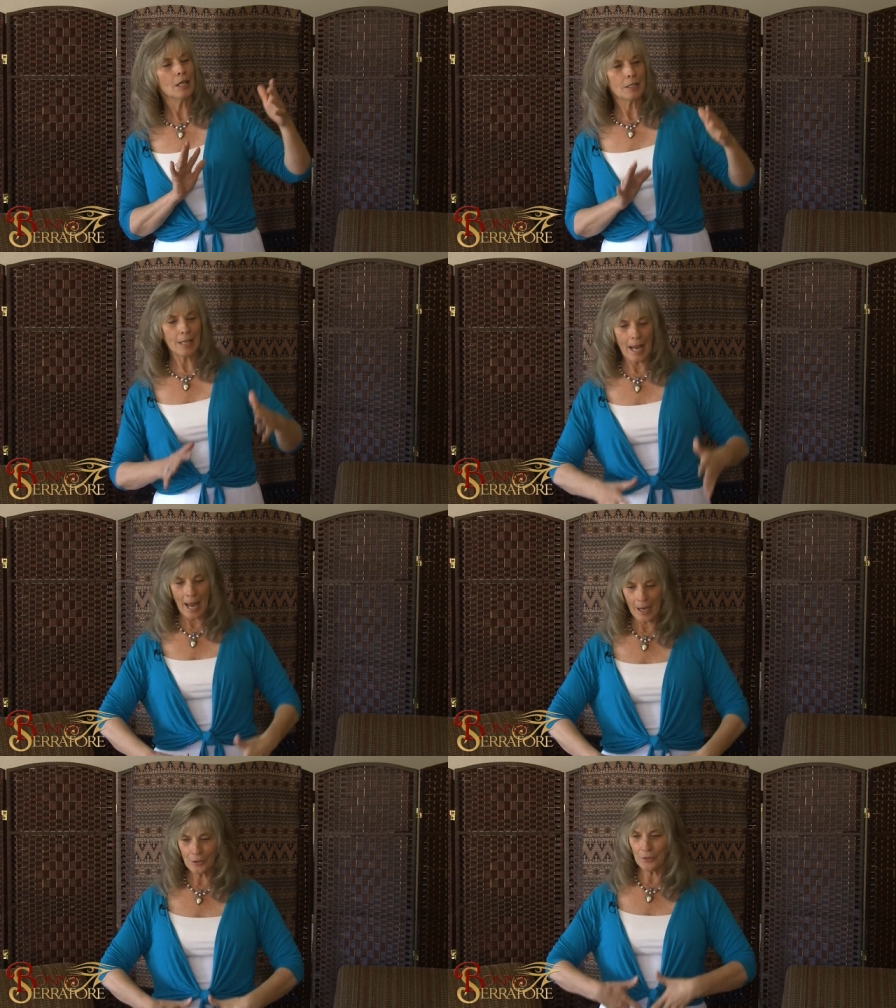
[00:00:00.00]
to
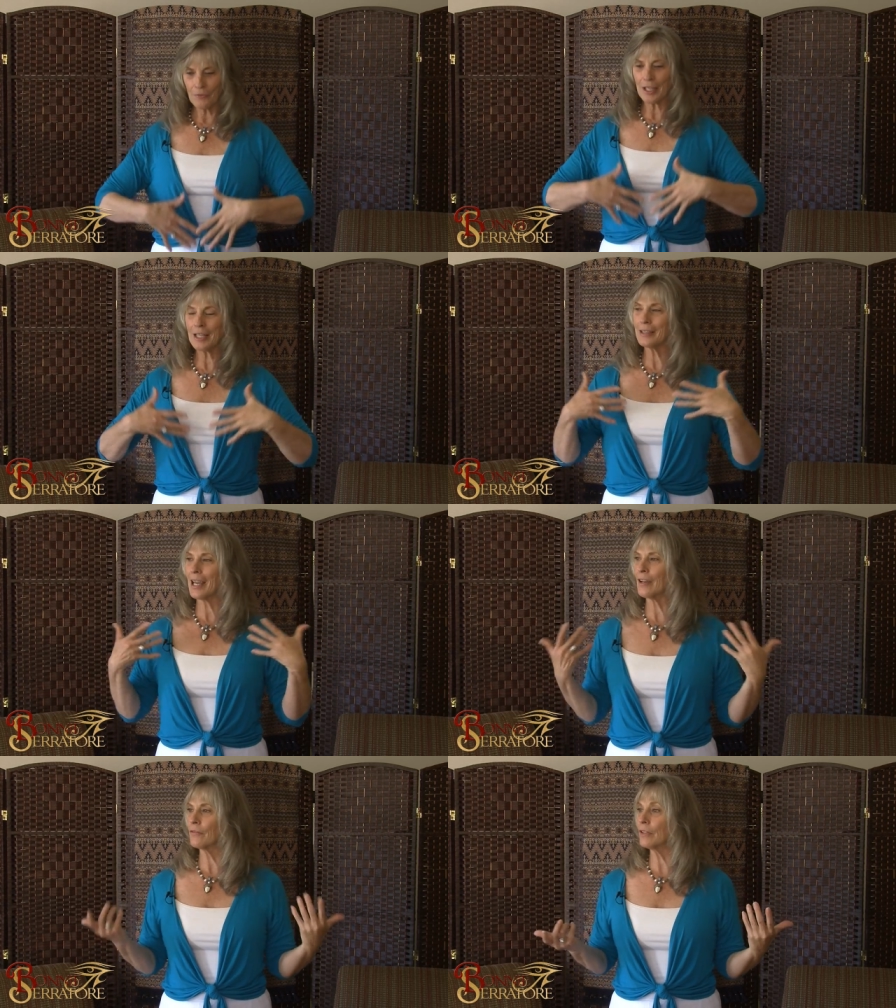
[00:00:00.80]
activate
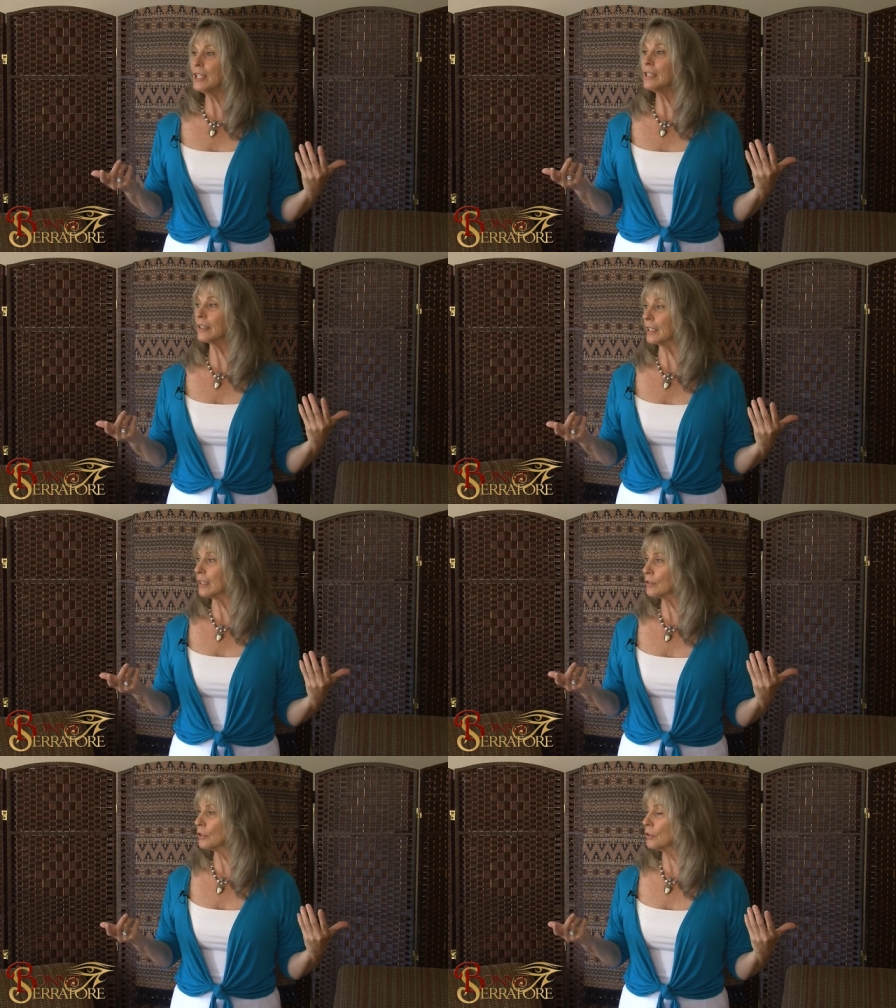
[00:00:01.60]
that
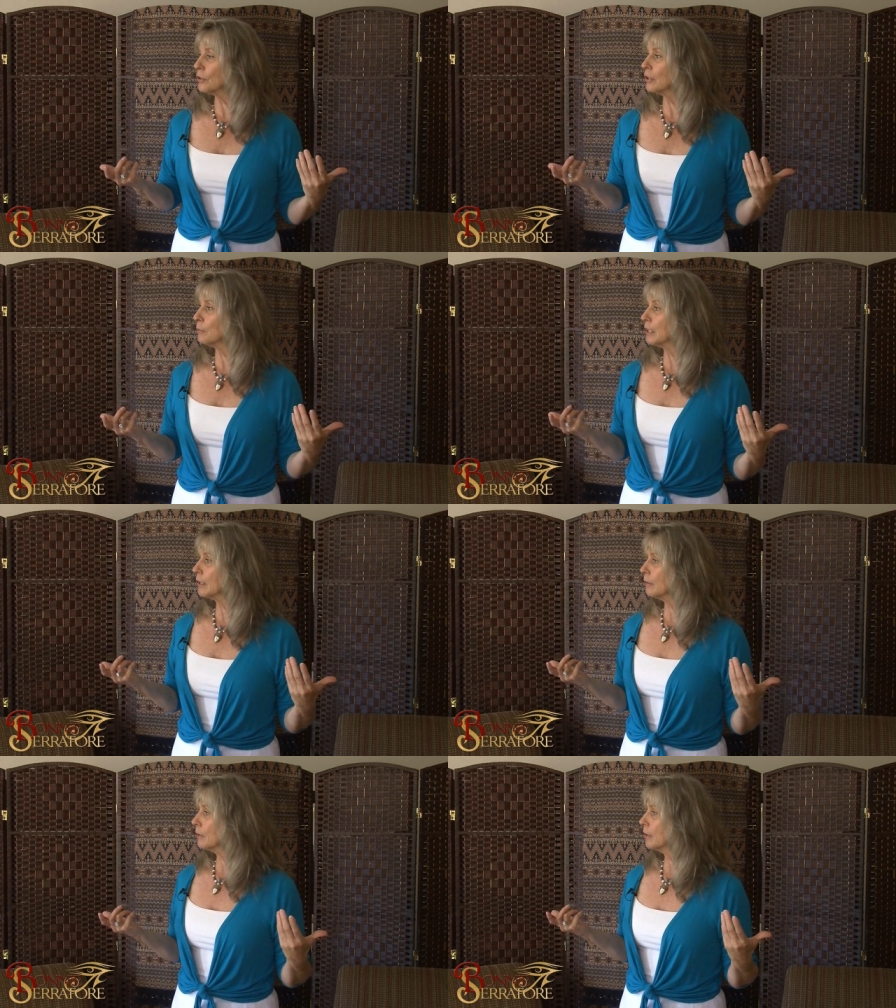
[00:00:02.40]
feeling so you can be
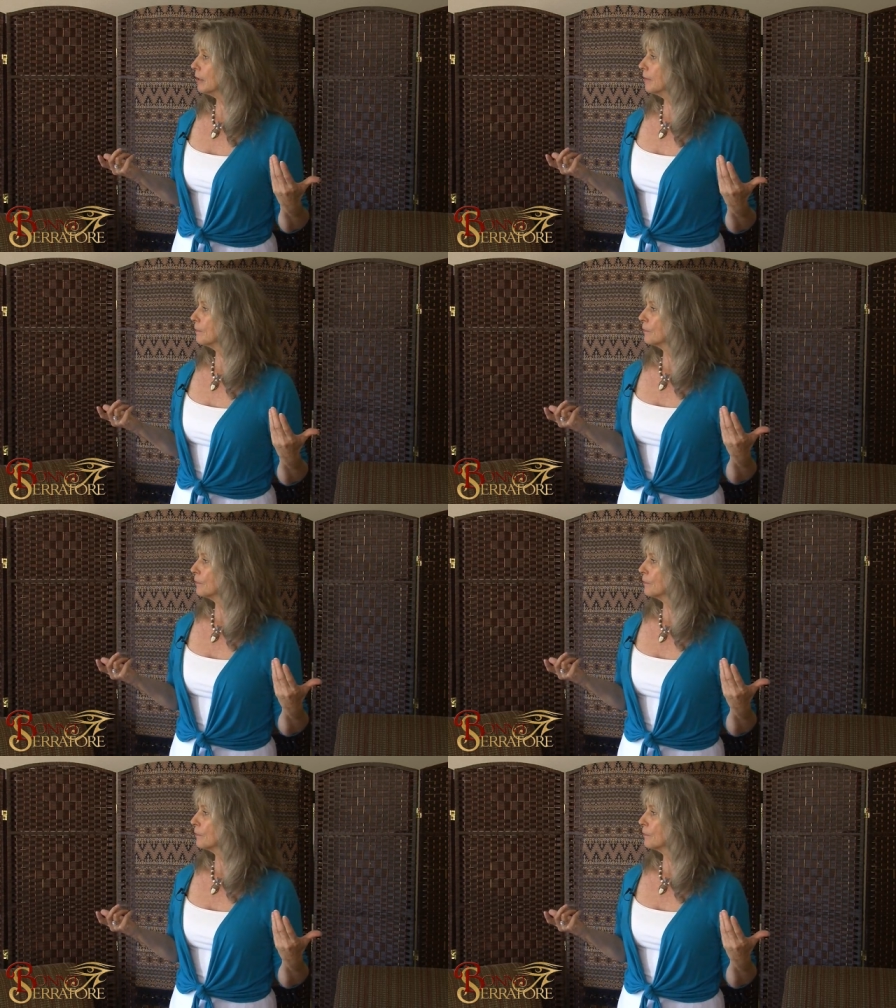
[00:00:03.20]
done with it.